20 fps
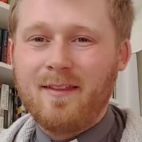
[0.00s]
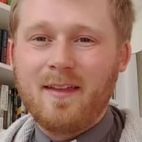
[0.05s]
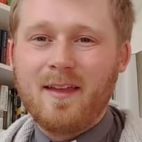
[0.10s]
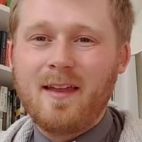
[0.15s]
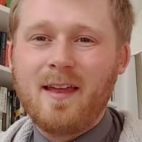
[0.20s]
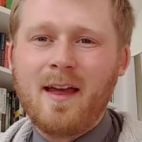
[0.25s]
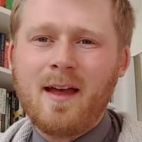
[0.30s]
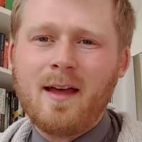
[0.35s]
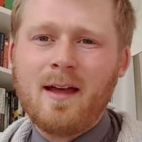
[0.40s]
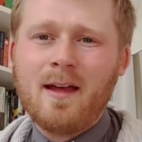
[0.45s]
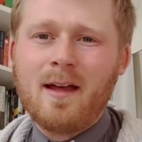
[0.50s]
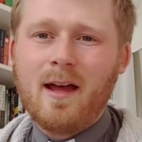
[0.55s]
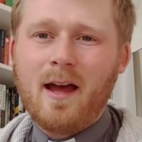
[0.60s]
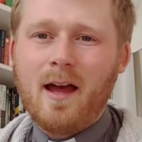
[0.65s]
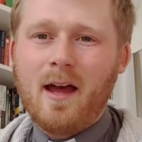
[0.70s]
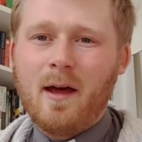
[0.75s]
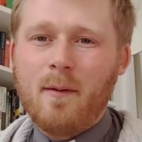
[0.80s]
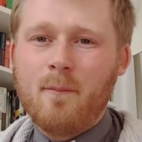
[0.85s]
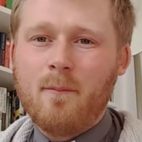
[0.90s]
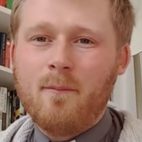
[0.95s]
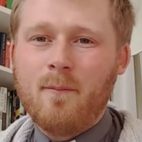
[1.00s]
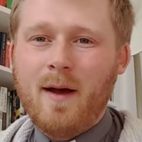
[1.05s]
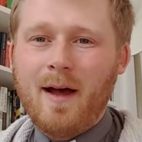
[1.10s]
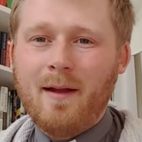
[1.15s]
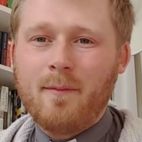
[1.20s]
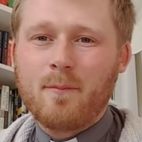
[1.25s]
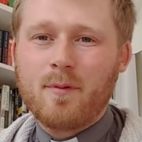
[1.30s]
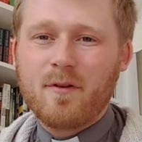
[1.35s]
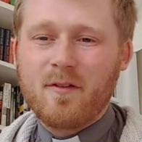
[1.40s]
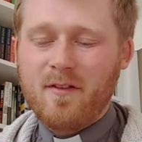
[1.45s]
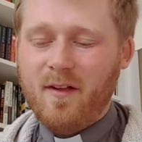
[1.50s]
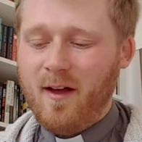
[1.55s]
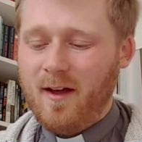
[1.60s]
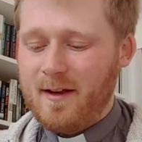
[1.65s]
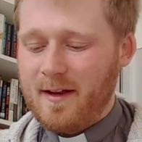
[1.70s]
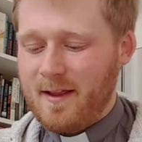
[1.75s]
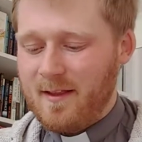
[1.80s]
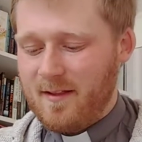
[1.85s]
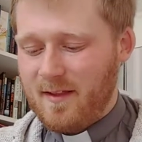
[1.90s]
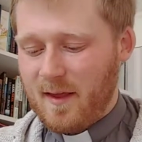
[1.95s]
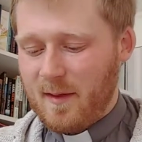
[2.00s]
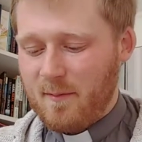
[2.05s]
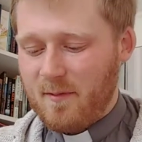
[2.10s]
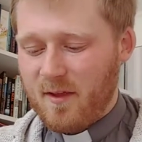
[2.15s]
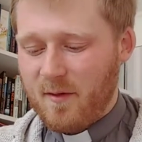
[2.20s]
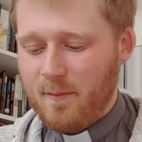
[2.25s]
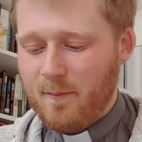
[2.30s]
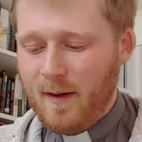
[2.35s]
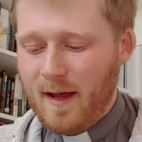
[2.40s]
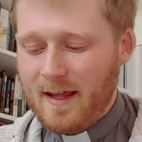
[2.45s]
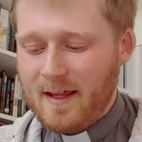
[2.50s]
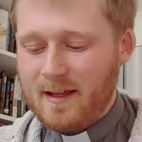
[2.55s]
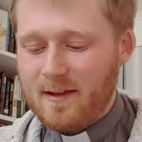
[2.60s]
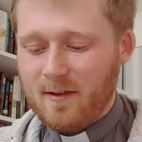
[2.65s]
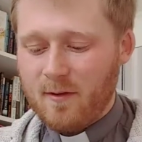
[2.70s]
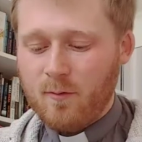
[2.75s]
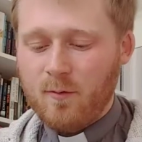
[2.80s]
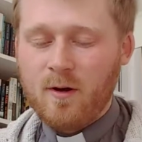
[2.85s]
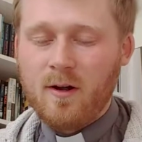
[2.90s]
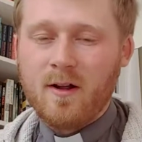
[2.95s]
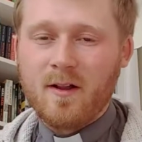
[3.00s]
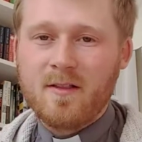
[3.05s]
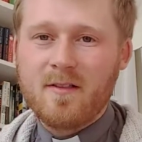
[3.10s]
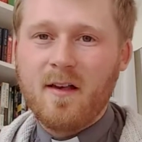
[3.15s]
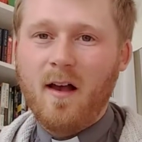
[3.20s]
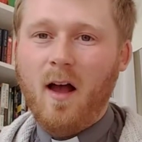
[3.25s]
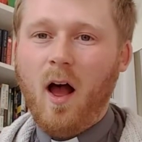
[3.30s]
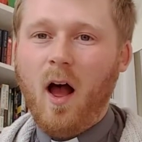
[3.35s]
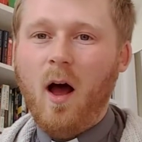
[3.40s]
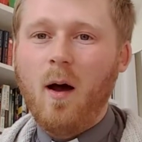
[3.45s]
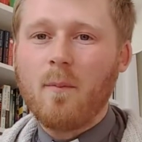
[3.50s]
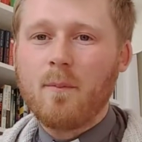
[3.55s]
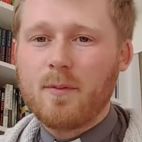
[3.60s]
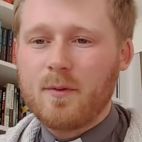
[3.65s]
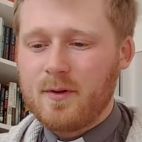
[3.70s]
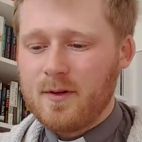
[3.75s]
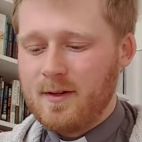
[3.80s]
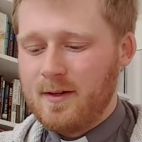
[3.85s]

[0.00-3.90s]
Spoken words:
The man presiding seems to make the words up.